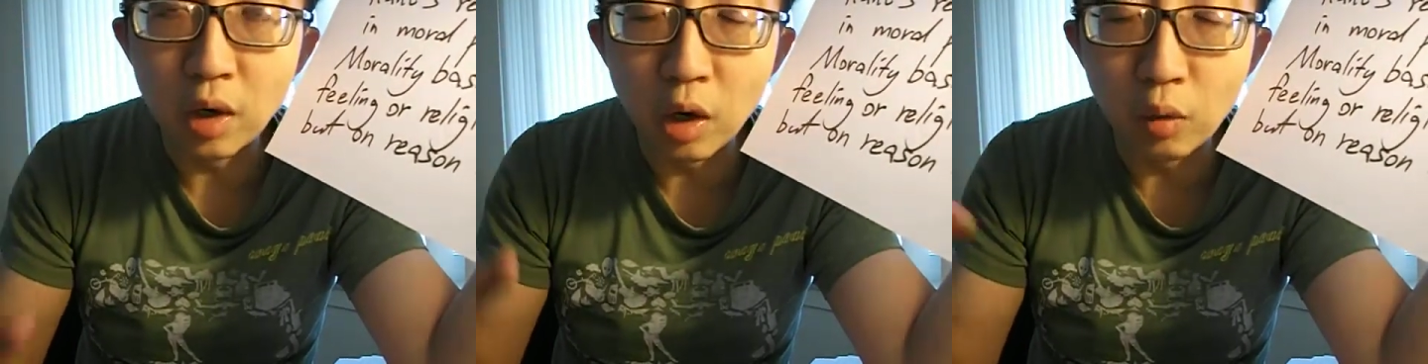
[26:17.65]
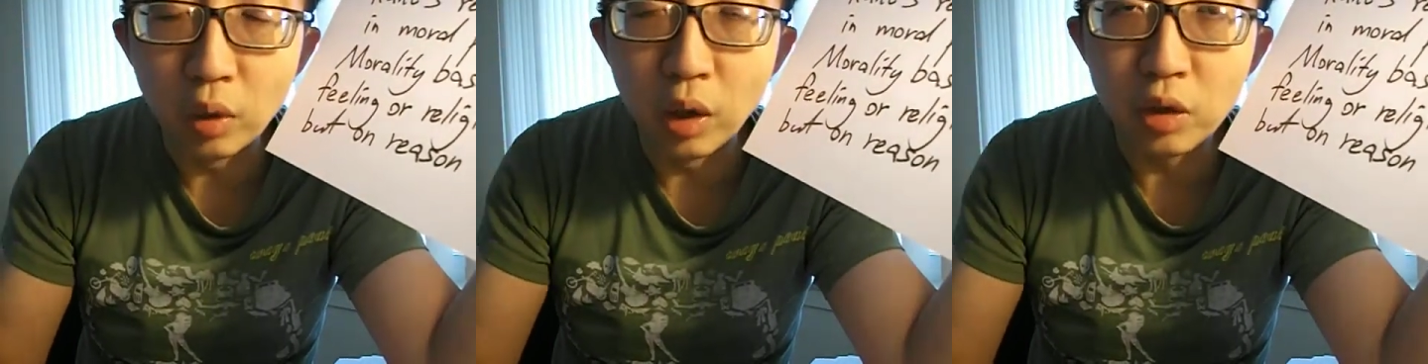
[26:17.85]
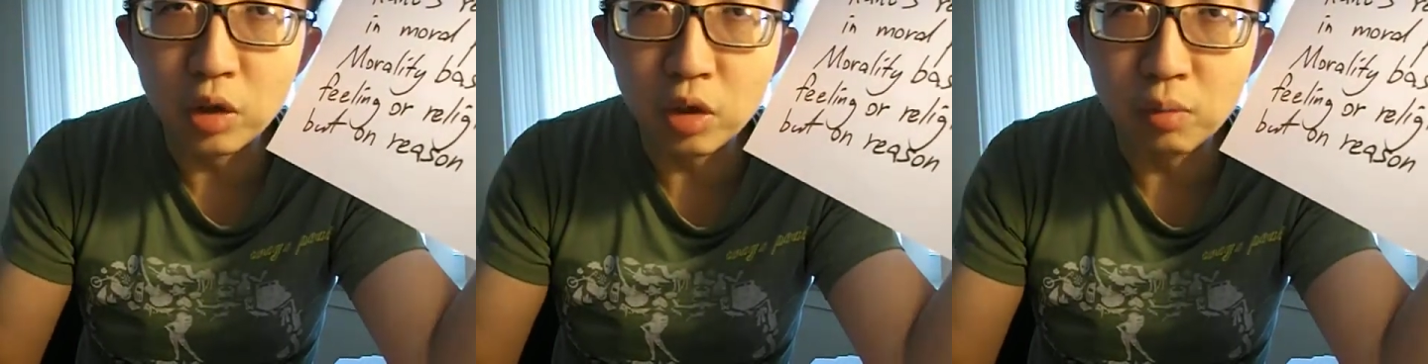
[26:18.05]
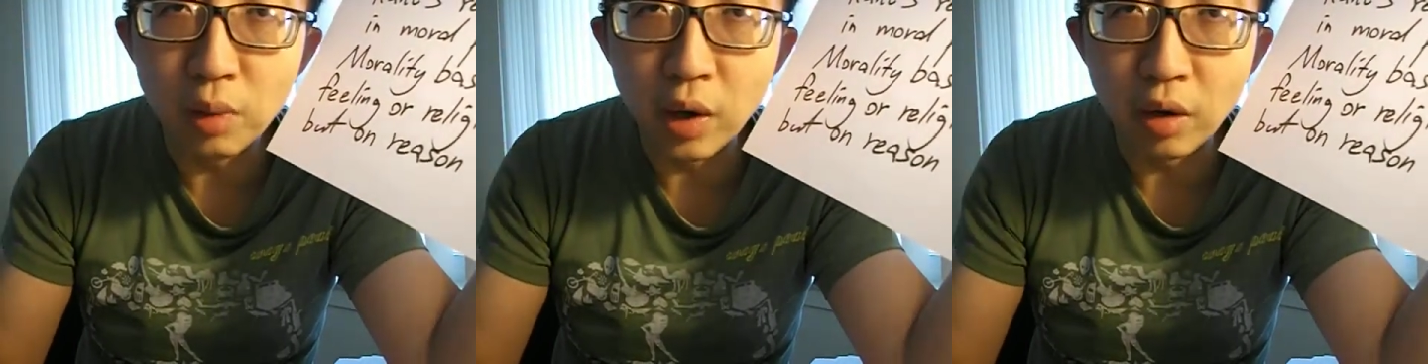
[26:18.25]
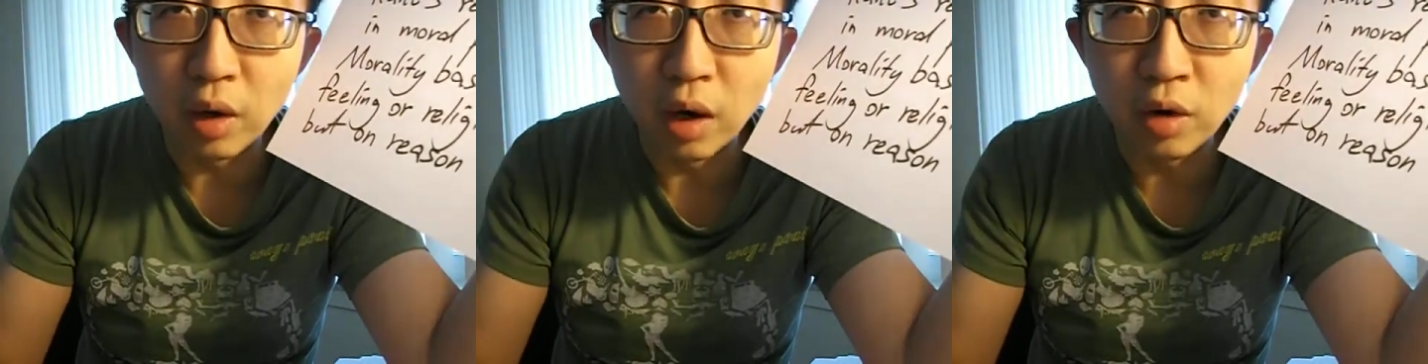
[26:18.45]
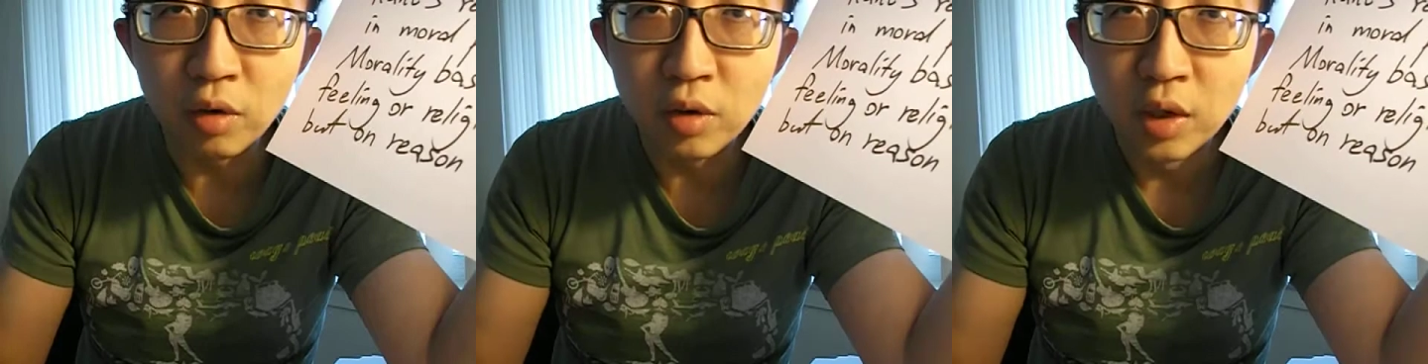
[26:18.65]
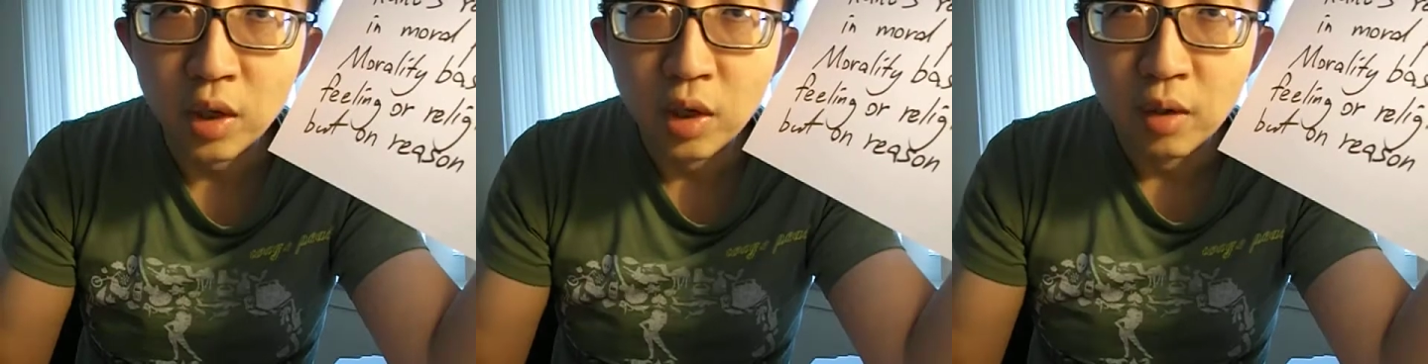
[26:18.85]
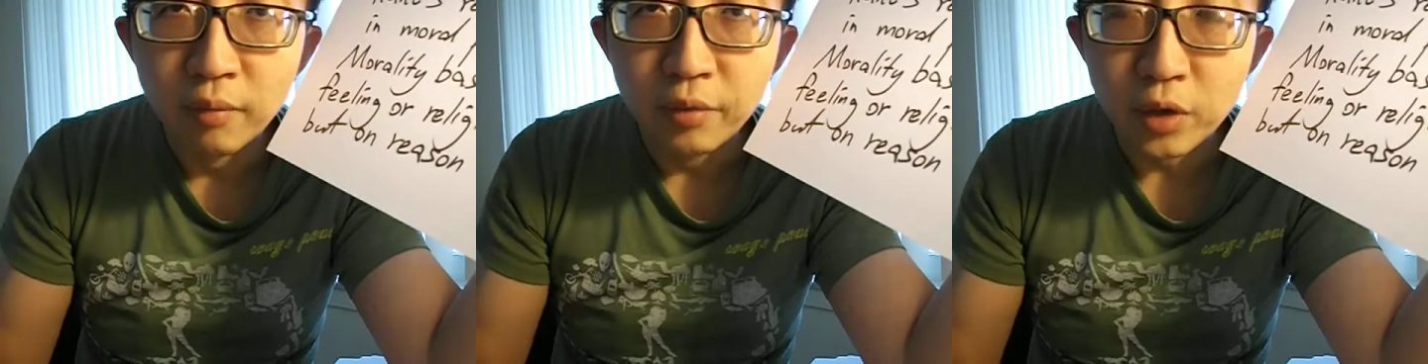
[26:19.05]
our religious background.
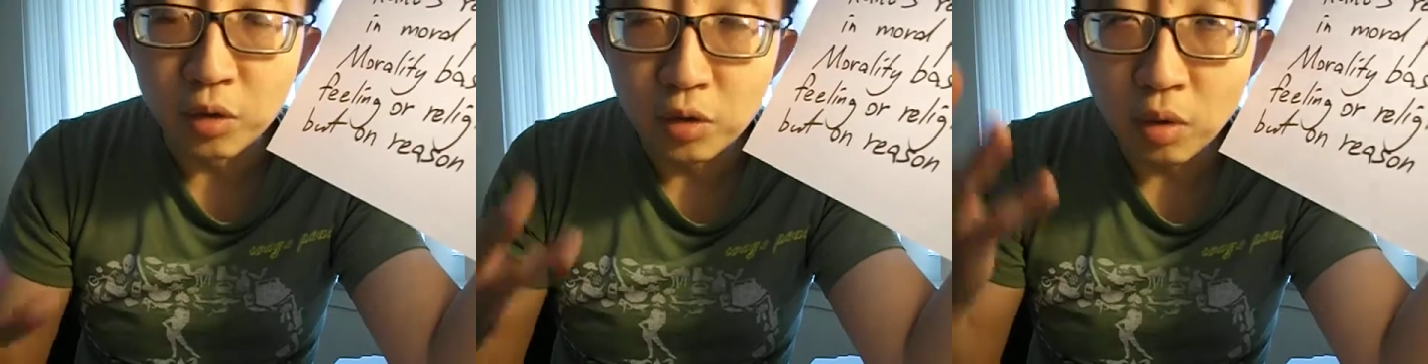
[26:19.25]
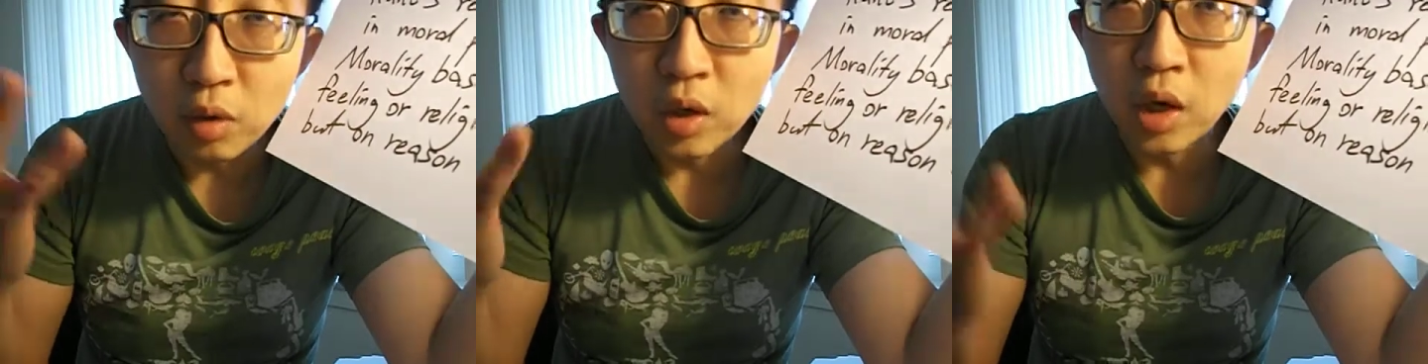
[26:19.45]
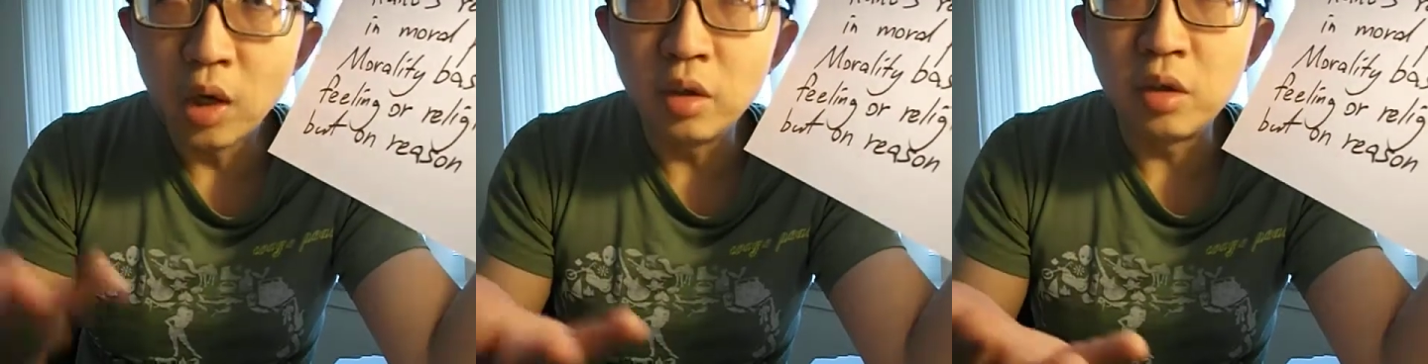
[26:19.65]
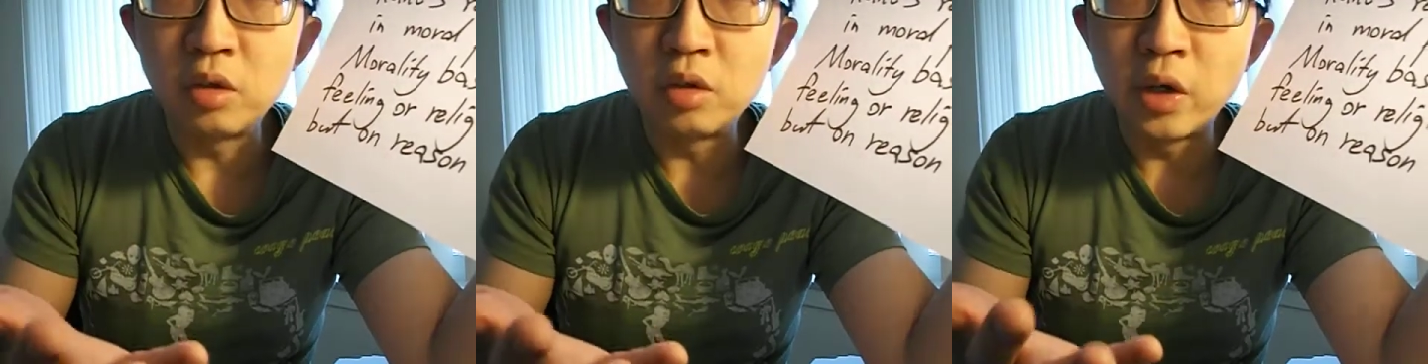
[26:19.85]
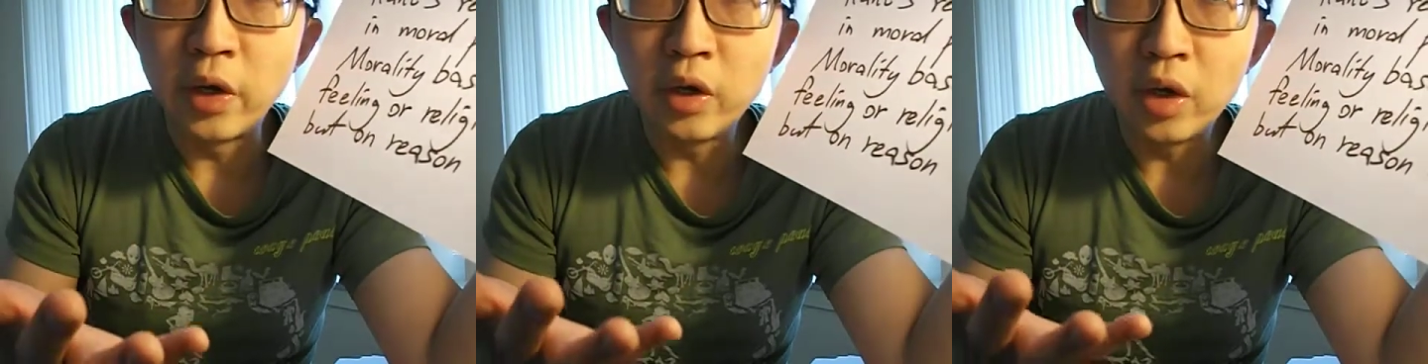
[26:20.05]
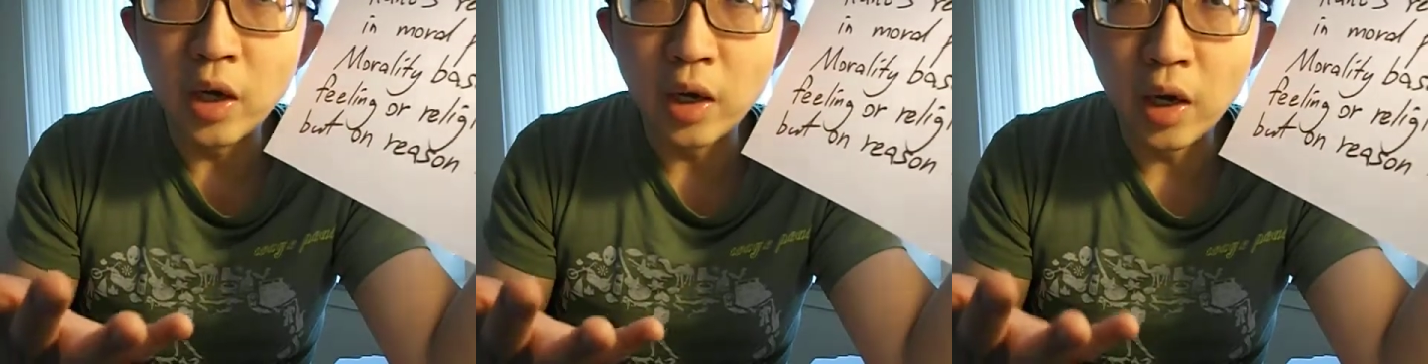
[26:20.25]
And so Kant is saying that